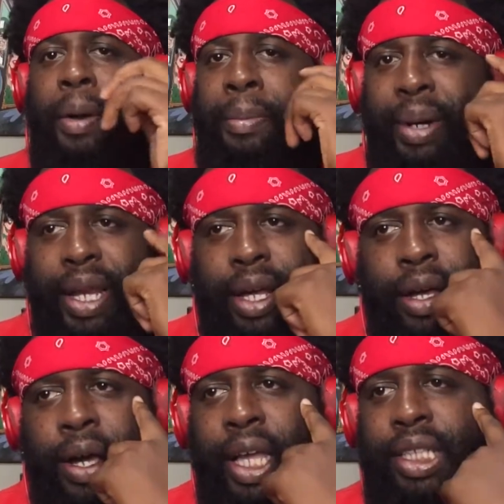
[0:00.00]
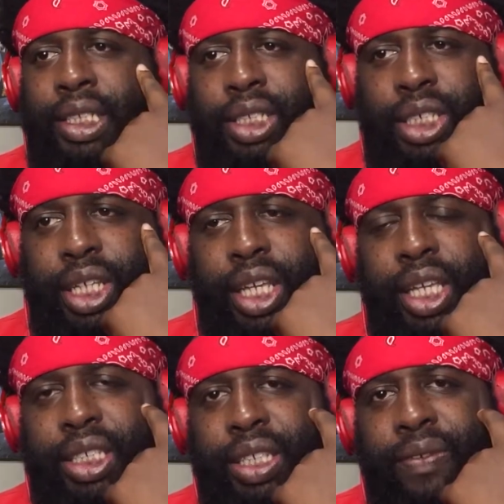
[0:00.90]
But it
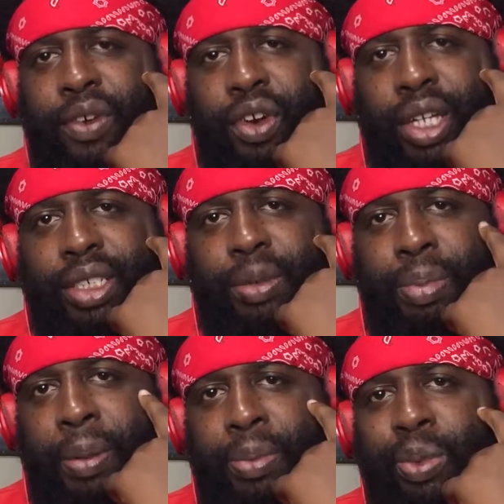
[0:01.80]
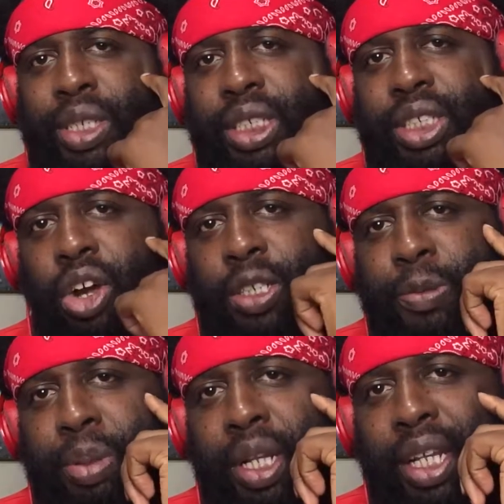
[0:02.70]
gets even crazier, people. When she starts
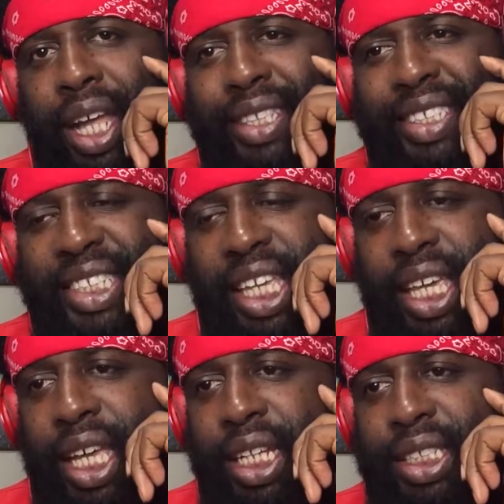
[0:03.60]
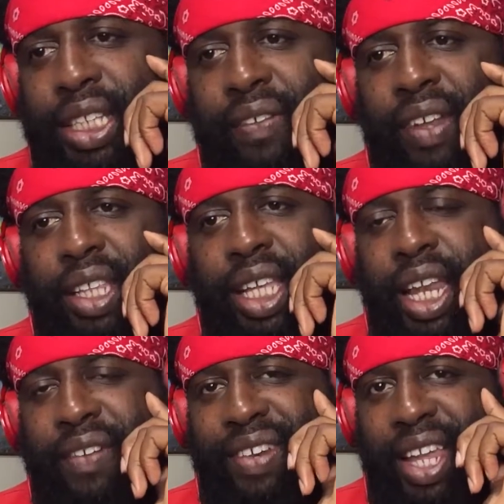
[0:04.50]
peeling out the skin and stuff like that
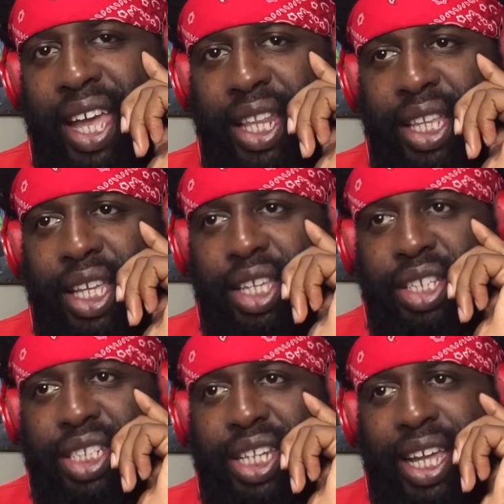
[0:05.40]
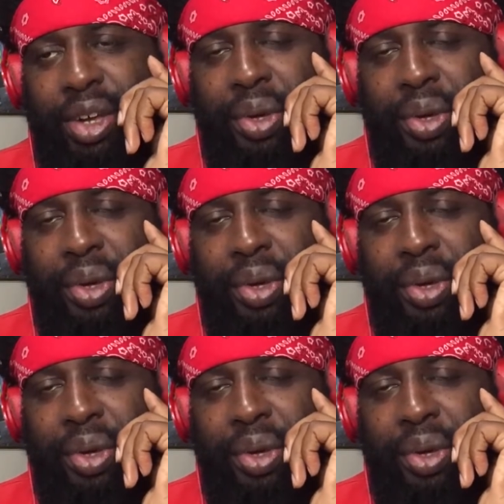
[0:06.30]
every now and then, you're just like,